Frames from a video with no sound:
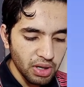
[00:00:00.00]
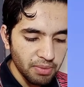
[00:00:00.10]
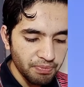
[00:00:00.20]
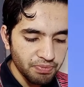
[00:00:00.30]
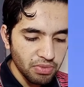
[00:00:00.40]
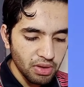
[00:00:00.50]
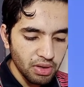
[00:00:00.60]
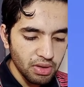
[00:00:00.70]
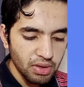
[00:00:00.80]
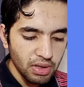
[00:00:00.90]
Okay,
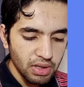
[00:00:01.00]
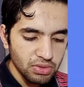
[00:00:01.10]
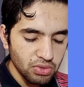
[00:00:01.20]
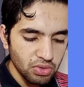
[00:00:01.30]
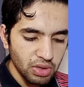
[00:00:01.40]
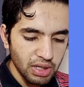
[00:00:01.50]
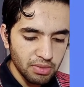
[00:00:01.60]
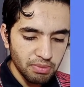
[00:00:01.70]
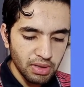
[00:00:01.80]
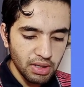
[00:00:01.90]
so
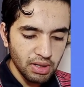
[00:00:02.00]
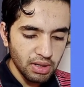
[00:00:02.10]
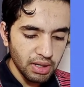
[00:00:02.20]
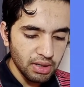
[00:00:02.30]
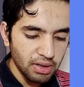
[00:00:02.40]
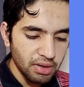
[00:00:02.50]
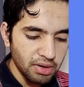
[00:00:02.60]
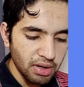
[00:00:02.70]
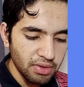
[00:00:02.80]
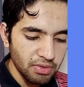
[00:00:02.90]
let me like
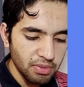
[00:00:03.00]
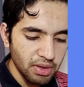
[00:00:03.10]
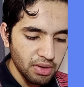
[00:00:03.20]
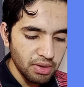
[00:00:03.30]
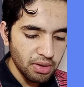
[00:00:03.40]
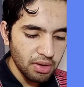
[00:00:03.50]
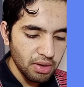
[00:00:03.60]
draw this way.